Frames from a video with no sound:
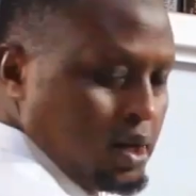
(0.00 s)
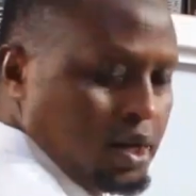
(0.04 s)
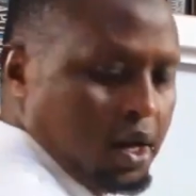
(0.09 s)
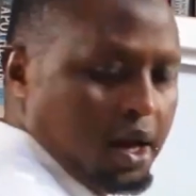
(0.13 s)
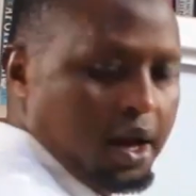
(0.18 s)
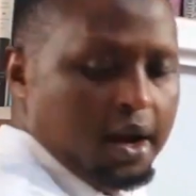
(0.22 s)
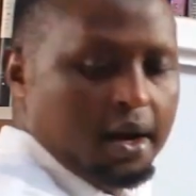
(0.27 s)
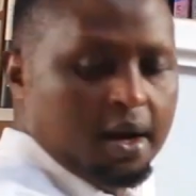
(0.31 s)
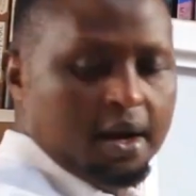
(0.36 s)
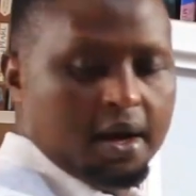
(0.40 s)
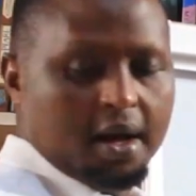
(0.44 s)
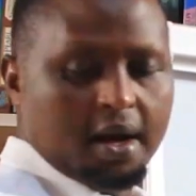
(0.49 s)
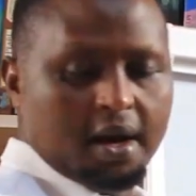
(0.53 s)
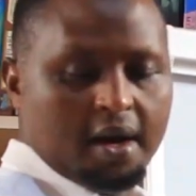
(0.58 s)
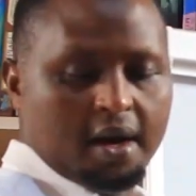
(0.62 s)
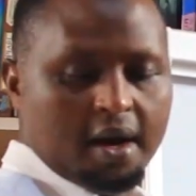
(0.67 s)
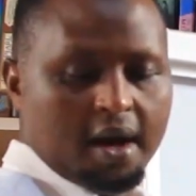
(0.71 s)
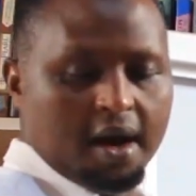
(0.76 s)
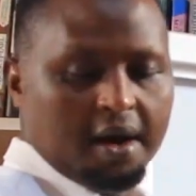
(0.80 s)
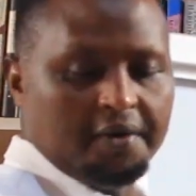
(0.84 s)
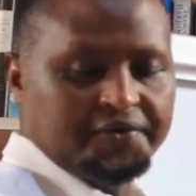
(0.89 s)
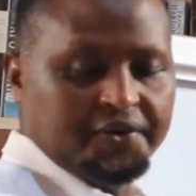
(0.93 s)
And
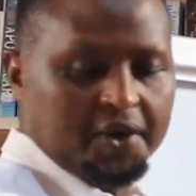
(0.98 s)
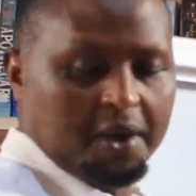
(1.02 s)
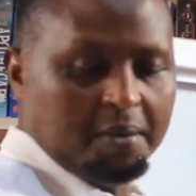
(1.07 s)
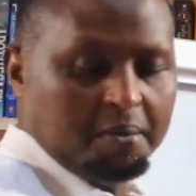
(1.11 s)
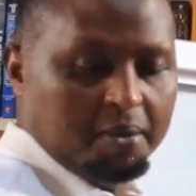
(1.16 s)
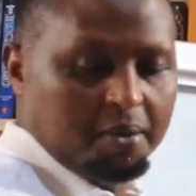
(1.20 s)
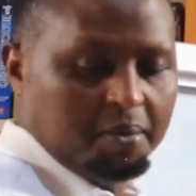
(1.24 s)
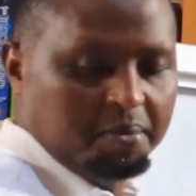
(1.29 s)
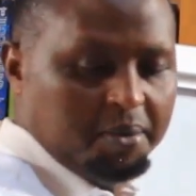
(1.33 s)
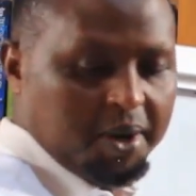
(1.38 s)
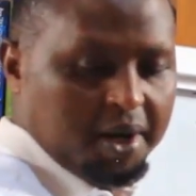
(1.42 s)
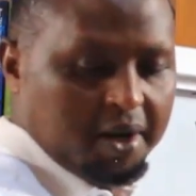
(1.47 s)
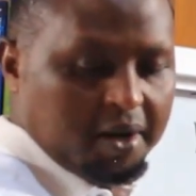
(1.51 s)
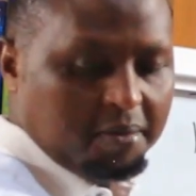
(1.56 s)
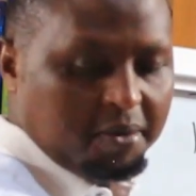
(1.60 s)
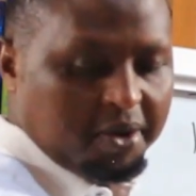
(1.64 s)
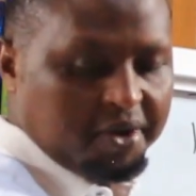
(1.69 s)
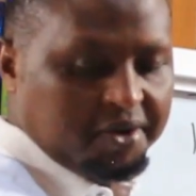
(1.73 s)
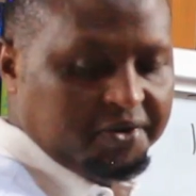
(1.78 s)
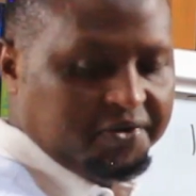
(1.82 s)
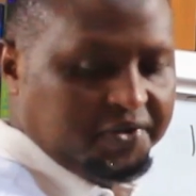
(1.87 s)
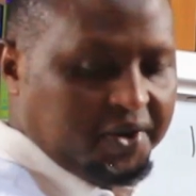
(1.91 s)
then after being
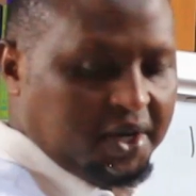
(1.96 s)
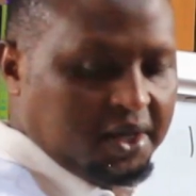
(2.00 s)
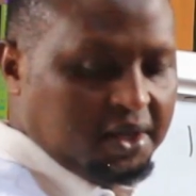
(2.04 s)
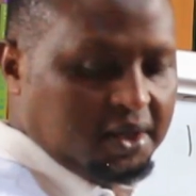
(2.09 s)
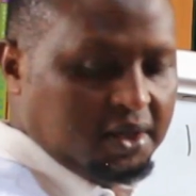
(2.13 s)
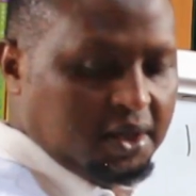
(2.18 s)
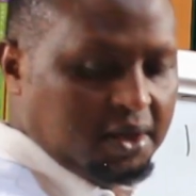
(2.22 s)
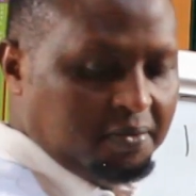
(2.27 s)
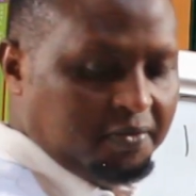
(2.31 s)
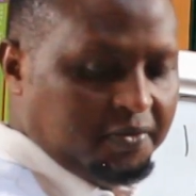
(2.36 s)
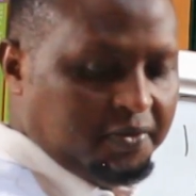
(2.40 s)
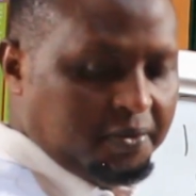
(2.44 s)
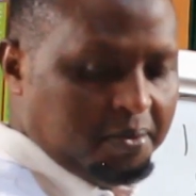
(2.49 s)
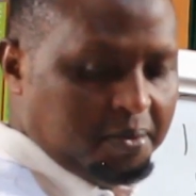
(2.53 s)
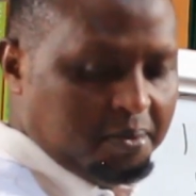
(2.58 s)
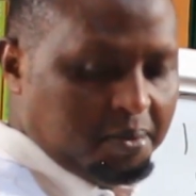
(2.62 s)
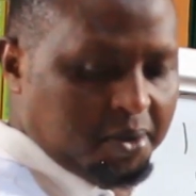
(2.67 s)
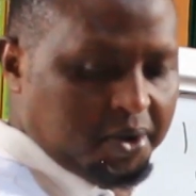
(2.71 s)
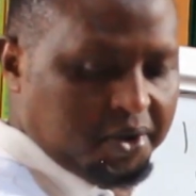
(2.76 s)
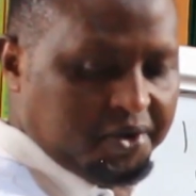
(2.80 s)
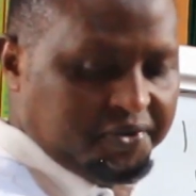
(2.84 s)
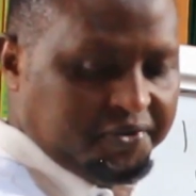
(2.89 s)

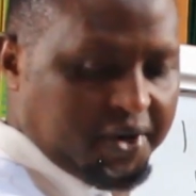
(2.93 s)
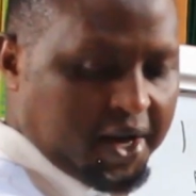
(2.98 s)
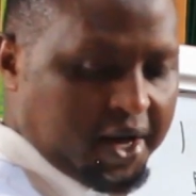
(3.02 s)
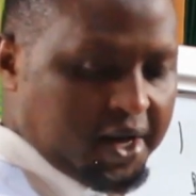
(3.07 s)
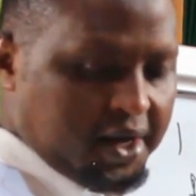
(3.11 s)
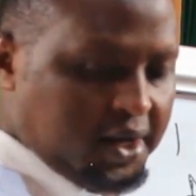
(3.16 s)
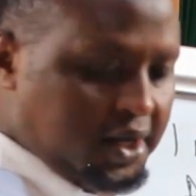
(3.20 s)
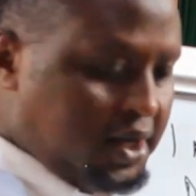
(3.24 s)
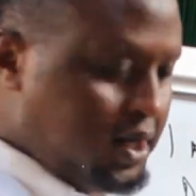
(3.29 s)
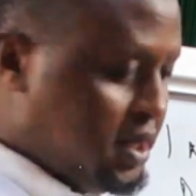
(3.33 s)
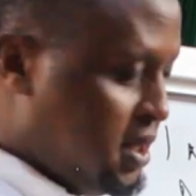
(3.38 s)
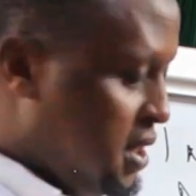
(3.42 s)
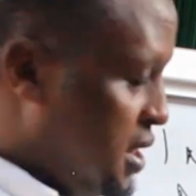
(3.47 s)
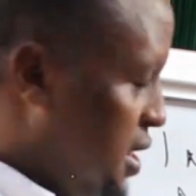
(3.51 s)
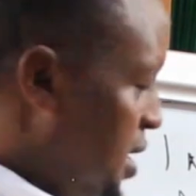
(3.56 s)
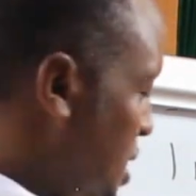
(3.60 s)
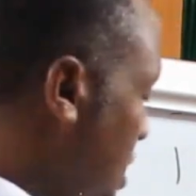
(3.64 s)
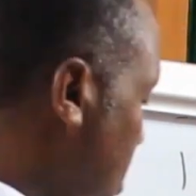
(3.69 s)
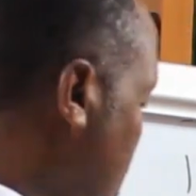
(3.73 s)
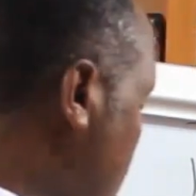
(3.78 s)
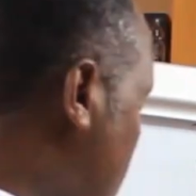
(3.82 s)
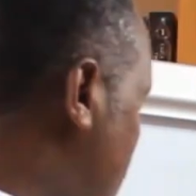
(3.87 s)
modified,
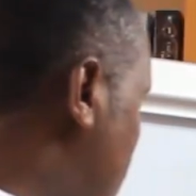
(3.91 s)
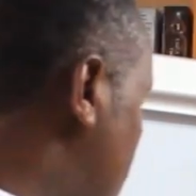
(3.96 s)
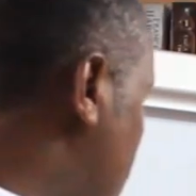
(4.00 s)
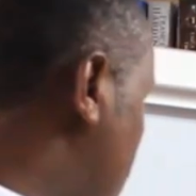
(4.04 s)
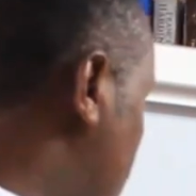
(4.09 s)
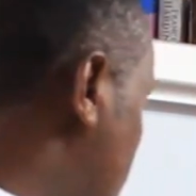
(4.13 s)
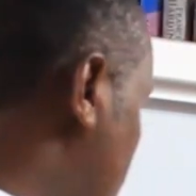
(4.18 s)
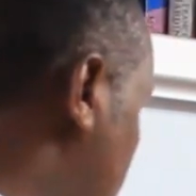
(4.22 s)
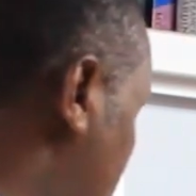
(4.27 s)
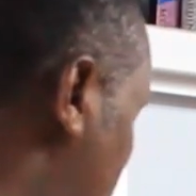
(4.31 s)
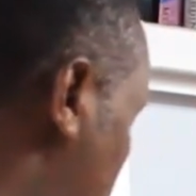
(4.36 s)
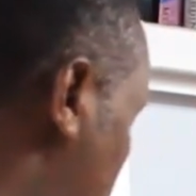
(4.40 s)
then